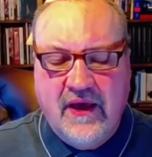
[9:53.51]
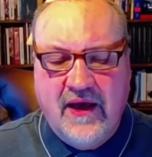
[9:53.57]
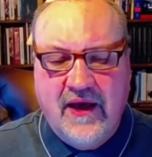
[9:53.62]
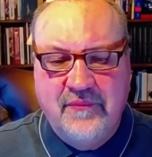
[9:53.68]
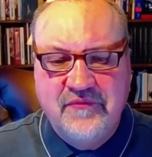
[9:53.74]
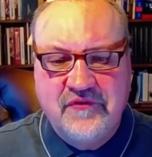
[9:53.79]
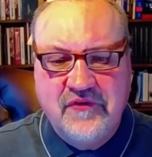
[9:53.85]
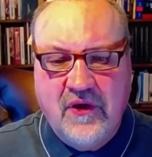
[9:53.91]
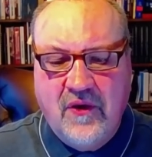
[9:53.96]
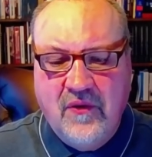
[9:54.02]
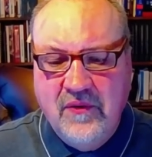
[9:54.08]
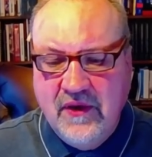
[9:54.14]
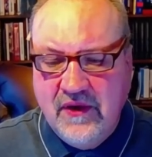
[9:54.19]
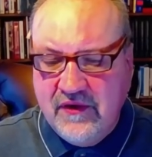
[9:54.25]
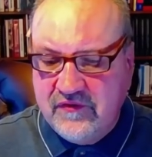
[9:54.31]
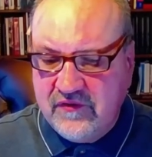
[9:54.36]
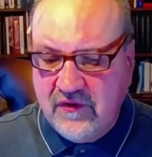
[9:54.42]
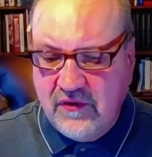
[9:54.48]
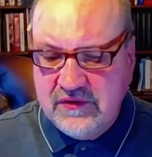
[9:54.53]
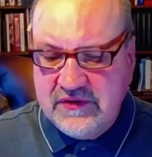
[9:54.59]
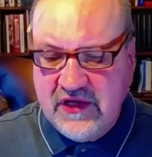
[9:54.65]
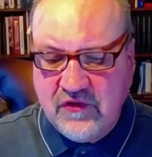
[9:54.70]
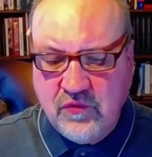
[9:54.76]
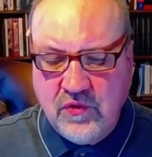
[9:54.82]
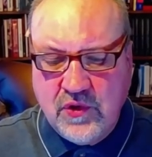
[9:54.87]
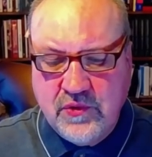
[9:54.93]
Um, so, so it
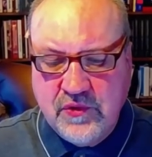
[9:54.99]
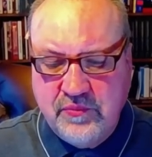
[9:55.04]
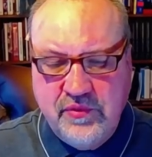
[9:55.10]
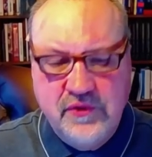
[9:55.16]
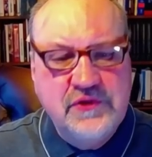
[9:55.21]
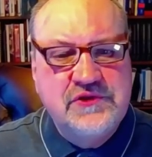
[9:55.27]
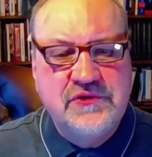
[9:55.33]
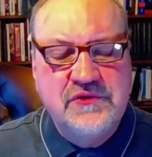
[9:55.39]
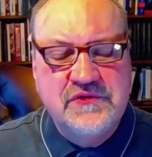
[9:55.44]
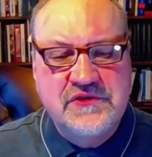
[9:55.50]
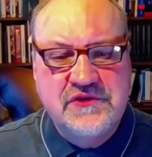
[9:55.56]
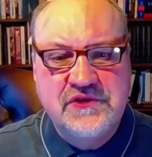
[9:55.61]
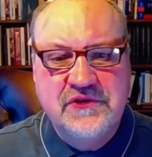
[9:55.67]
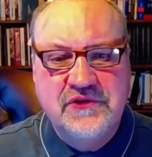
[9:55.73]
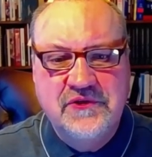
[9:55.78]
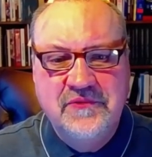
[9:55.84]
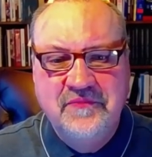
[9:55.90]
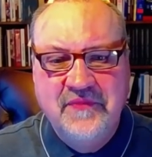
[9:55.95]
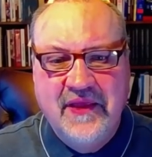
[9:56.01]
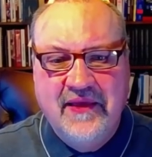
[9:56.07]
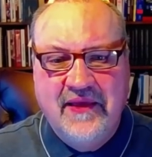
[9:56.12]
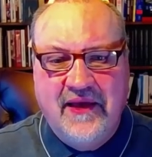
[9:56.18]
does work with Bluetooth too.